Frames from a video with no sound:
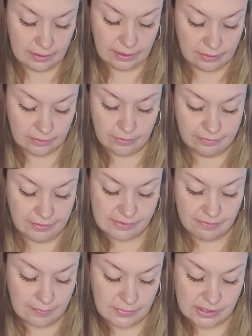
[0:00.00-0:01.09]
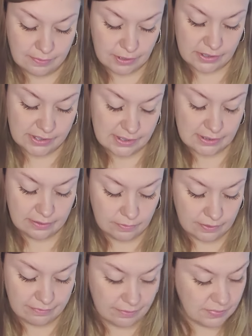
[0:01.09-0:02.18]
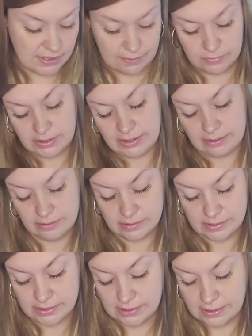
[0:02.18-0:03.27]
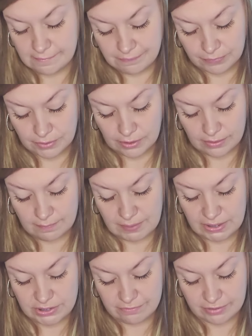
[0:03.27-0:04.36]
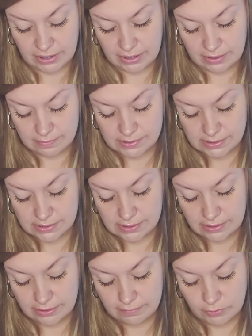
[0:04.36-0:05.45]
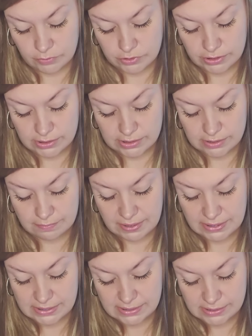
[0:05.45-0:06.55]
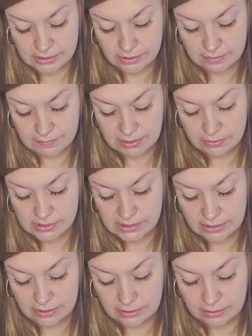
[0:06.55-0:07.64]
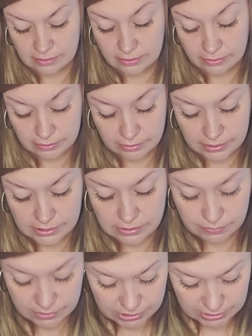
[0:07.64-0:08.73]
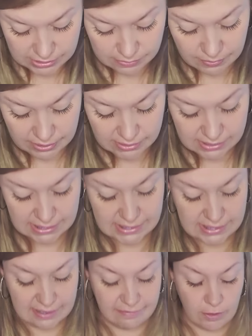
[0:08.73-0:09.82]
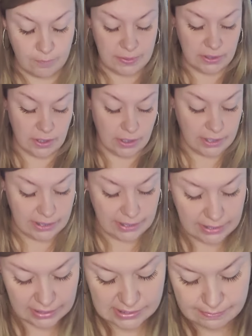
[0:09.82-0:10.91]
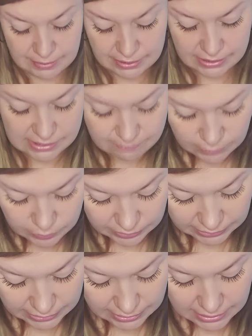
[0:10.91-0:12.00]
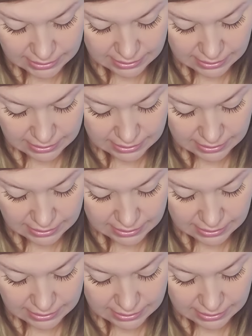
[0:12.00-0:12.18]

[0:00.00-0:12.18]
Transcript: I don't know if it's from this person or from someone else the Page of Cups and your emotions. So, Pisces, you could be using your intuition as well. Sensitive, open hearted, inexperienced, moody.